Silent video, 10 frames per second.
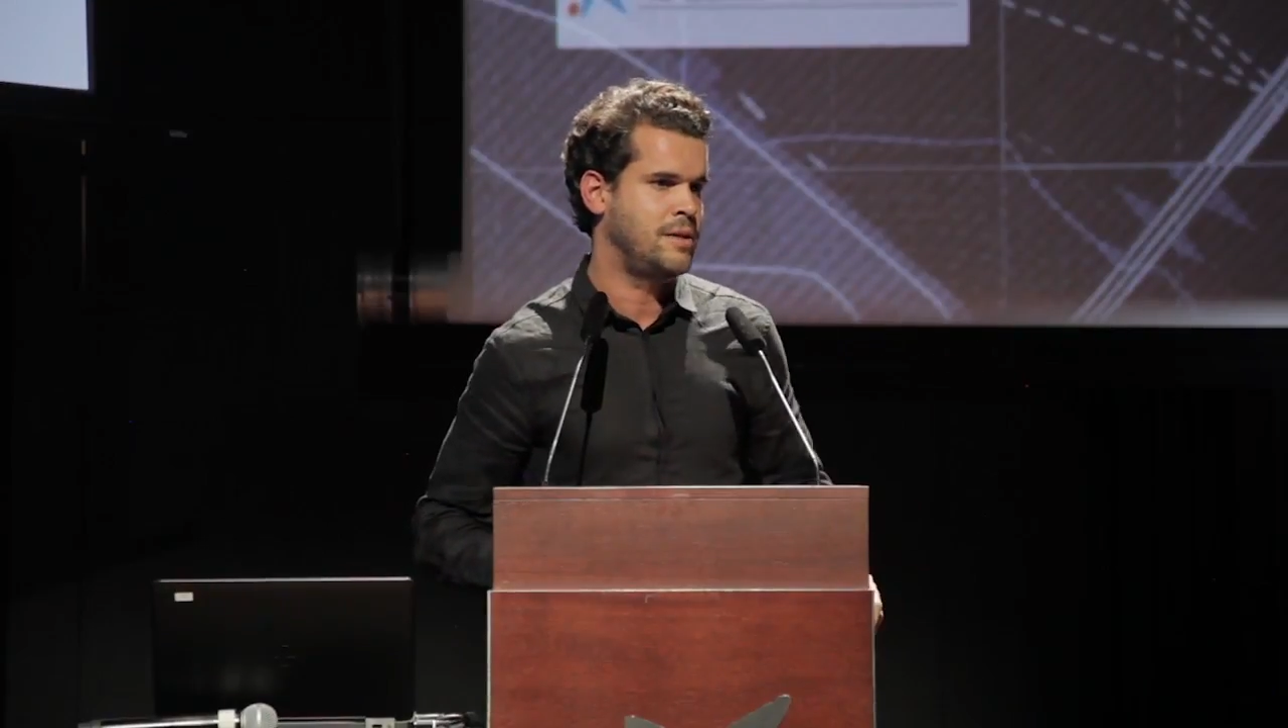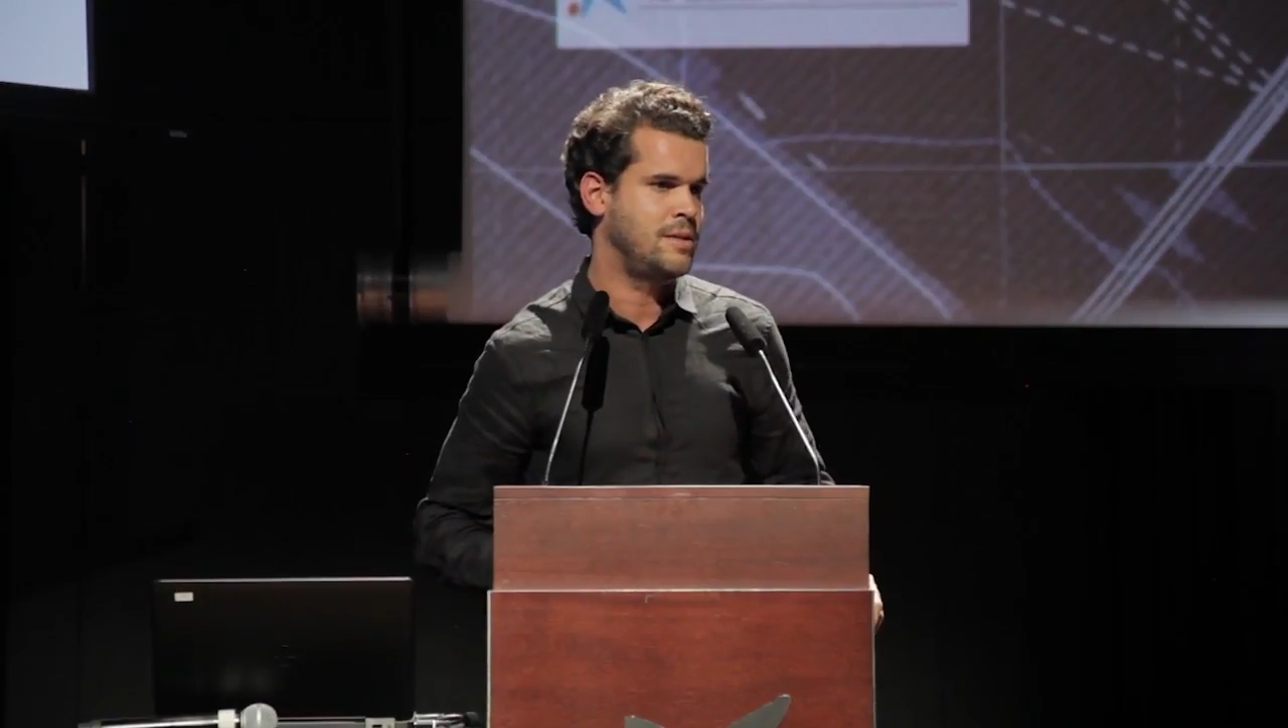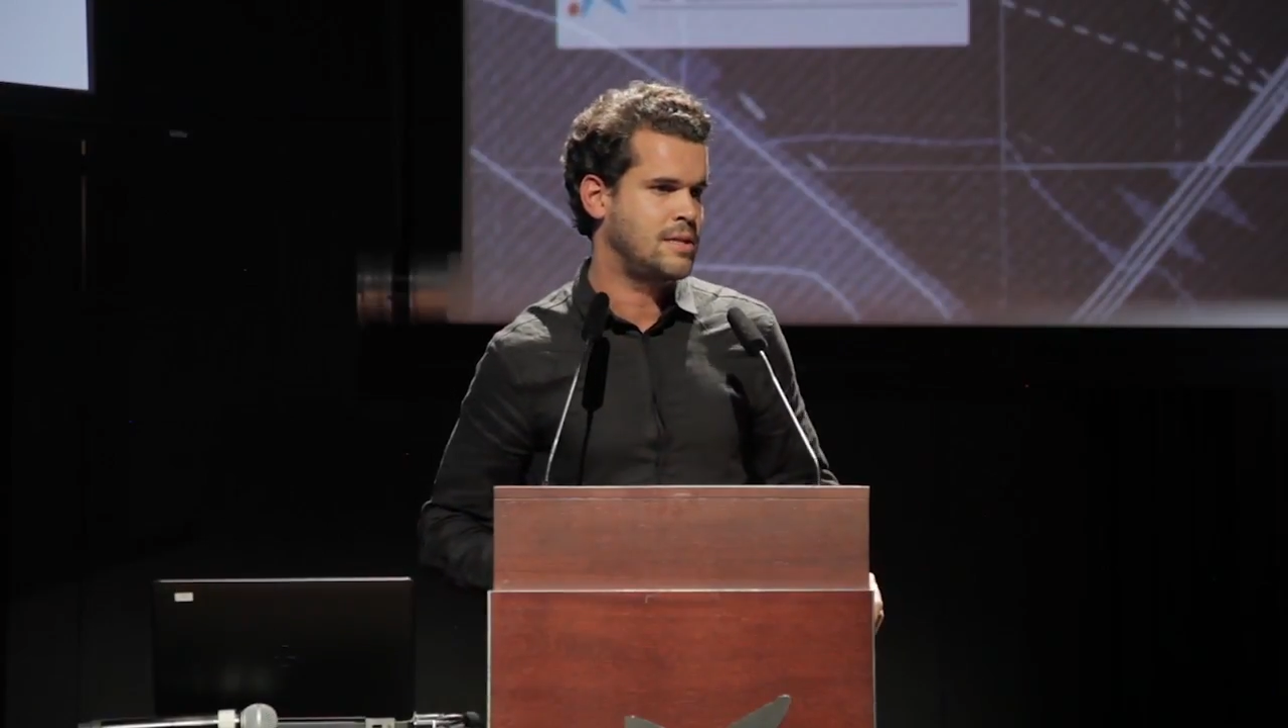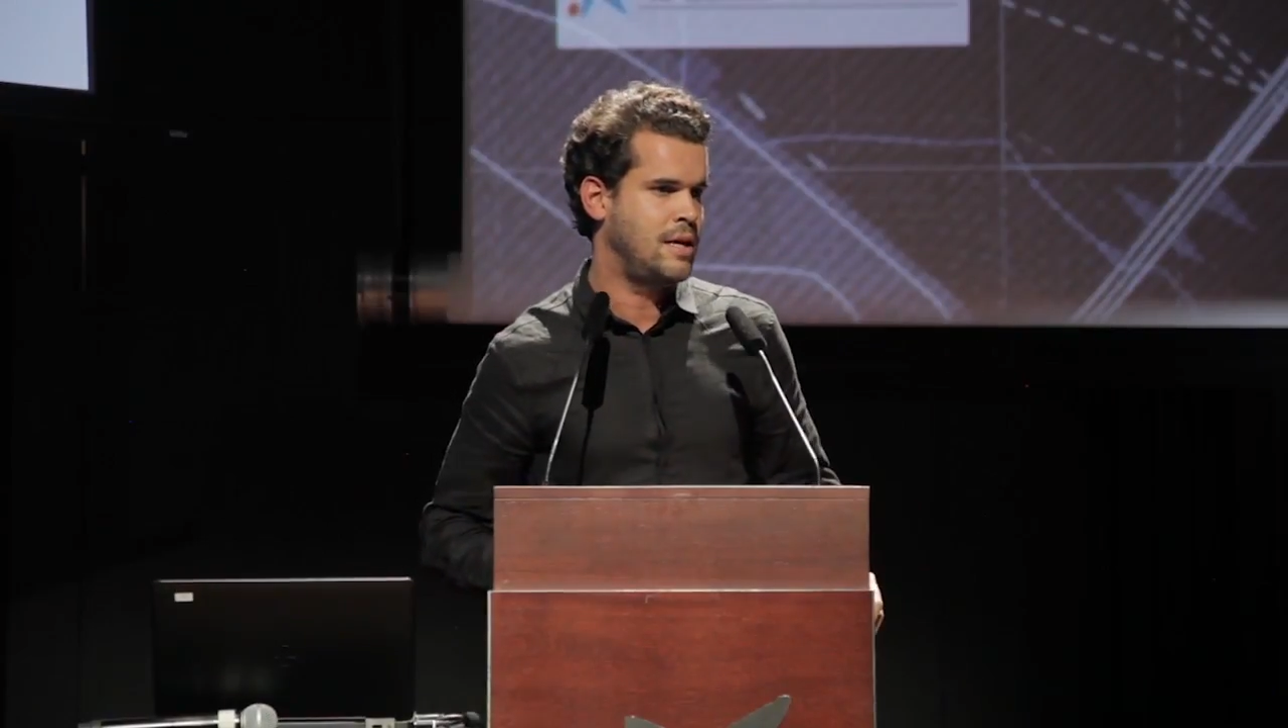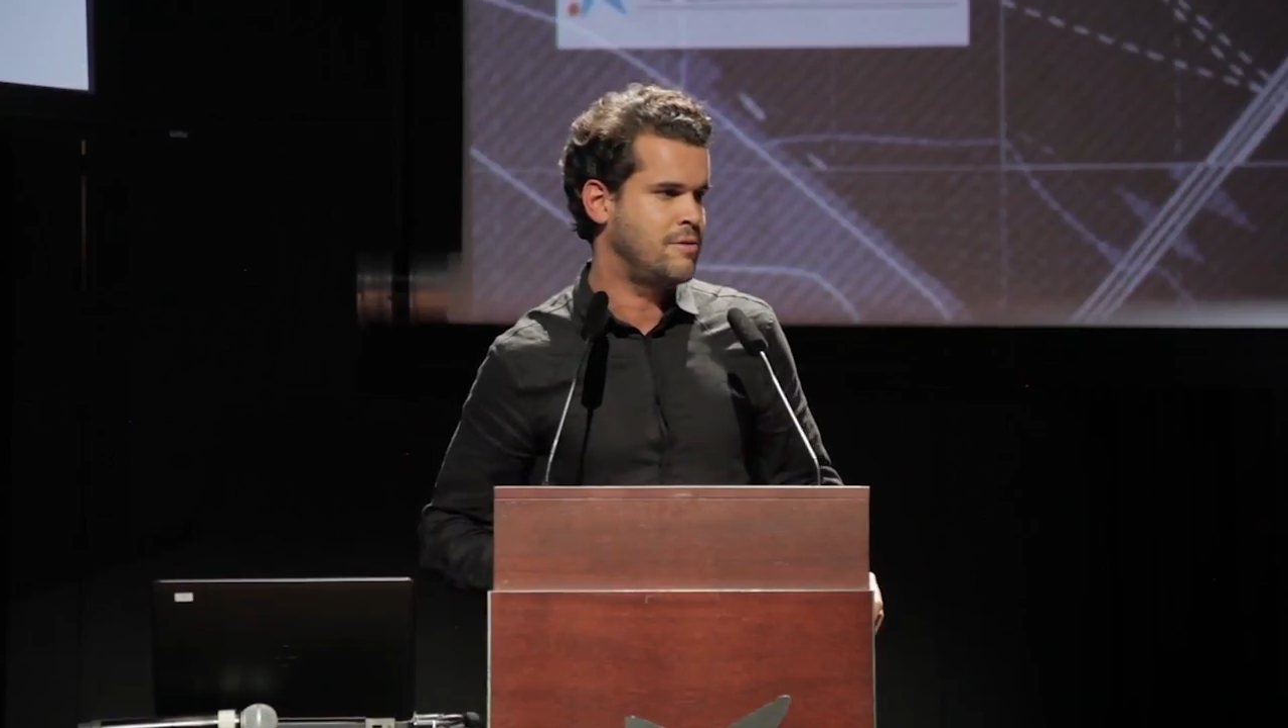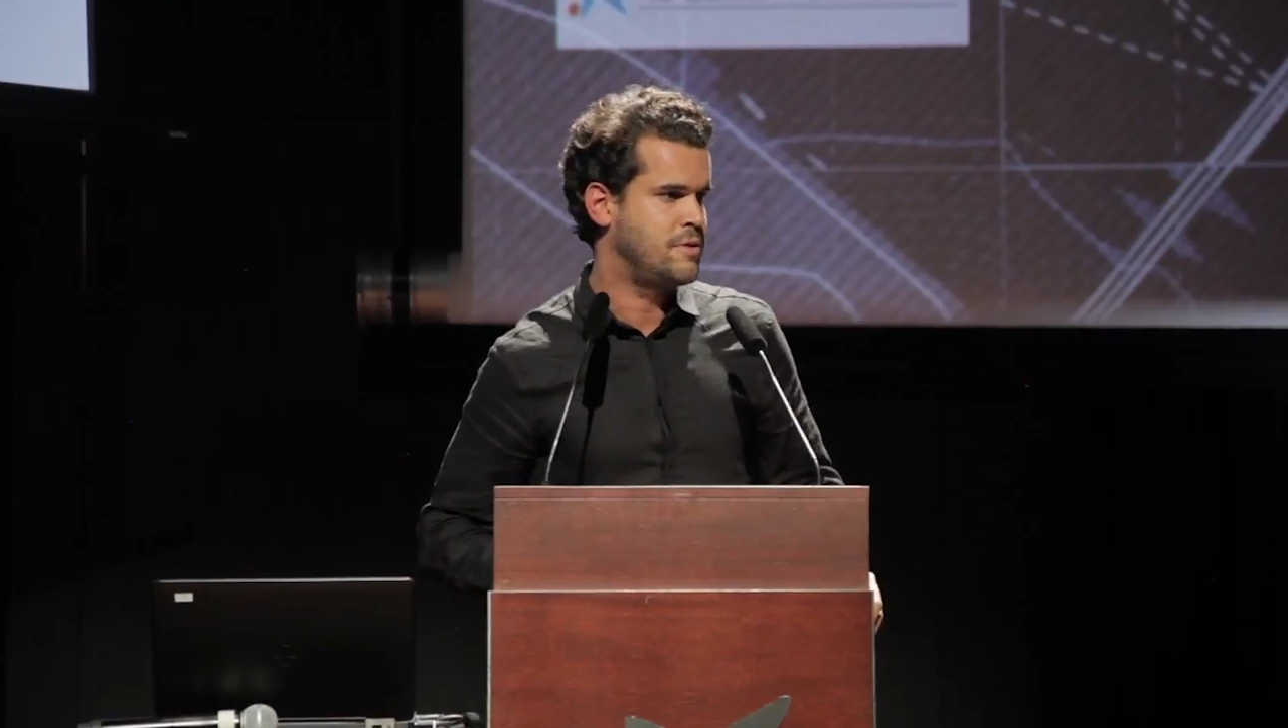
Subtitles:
at the scale of